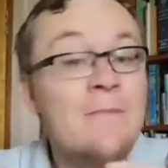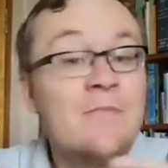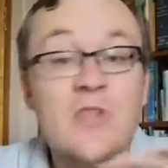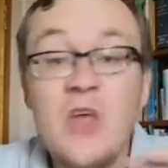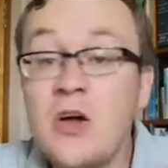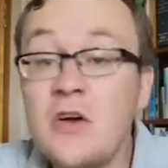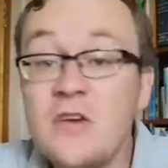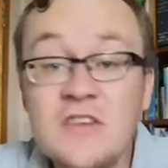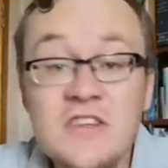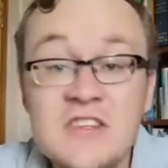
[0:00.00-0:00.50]

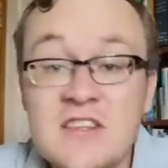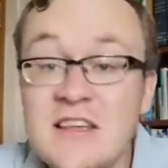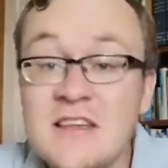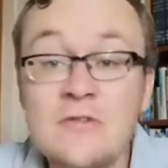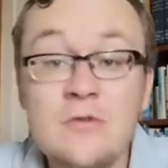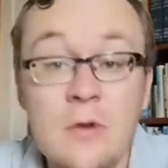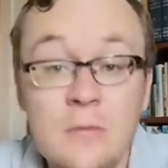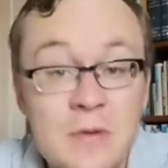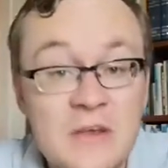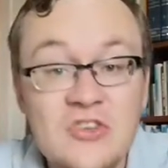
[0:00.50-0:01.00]
those
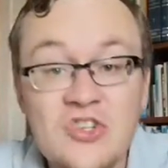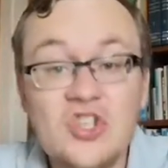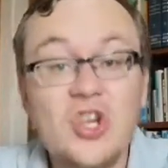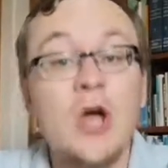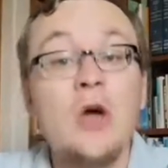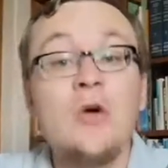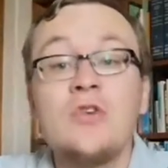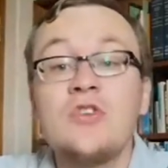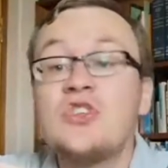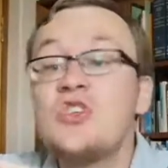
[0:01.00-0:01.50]
things will be
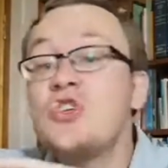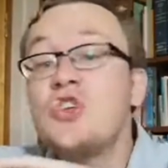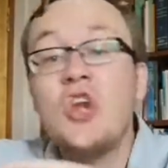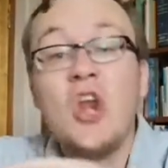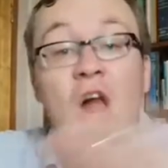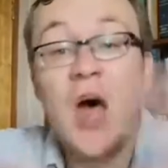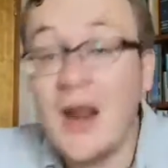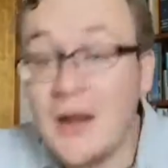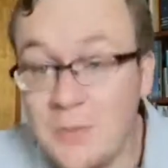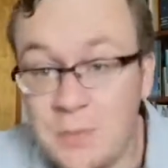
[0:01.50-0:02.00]
shown to
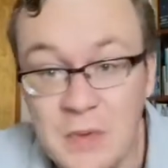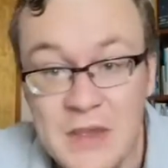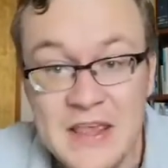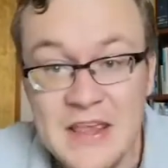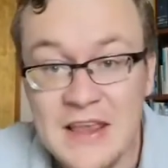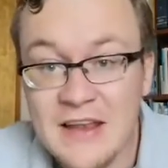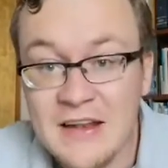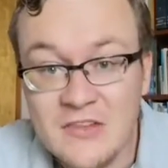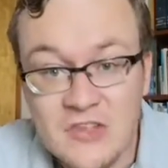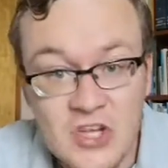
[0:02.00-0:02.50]
not
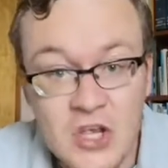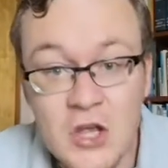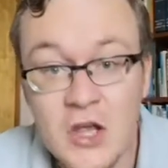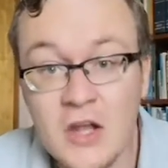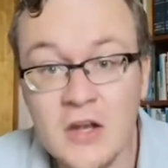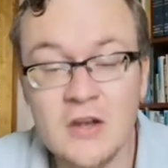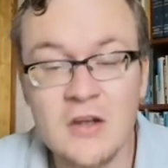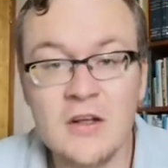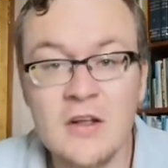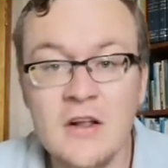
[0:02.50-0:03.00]
be
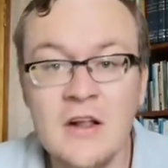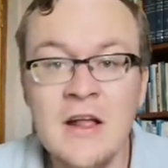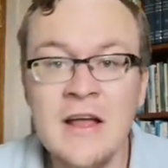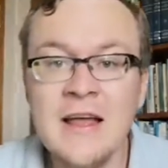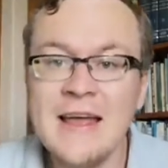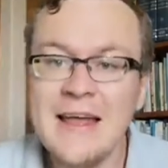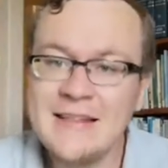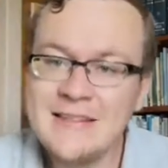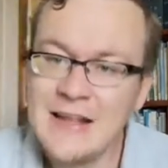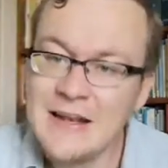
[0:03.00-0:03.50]
eternal
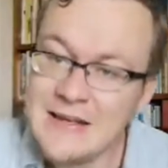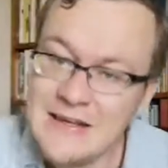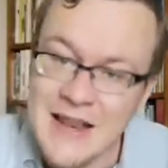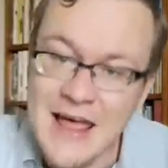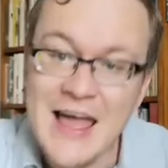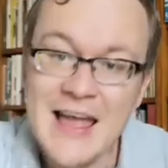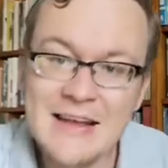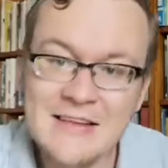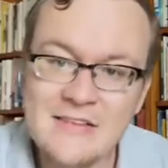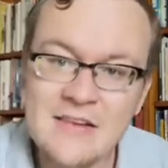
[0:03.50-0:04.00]
in the
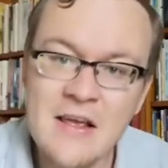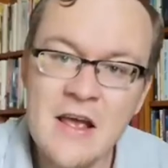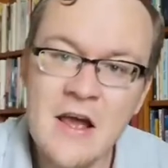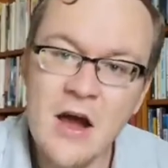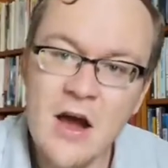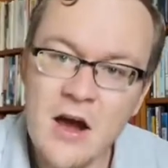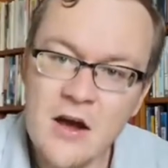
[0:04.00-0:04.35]
light